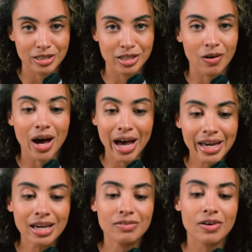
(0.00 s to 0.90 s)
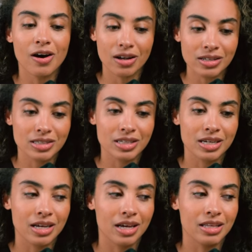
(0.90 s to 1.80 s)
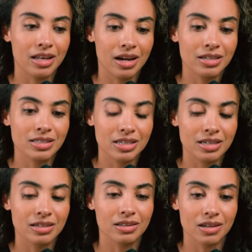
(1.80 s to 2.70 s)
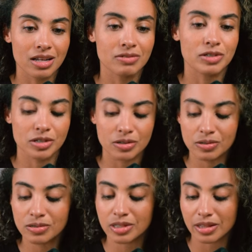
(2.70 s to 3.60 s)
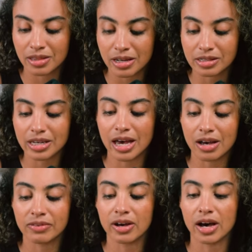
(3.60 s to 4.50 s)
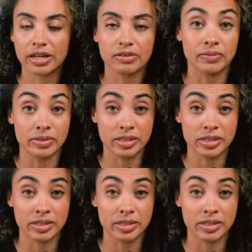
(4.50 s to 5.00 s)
So I have honestly not seen a lot of shoes that have kind of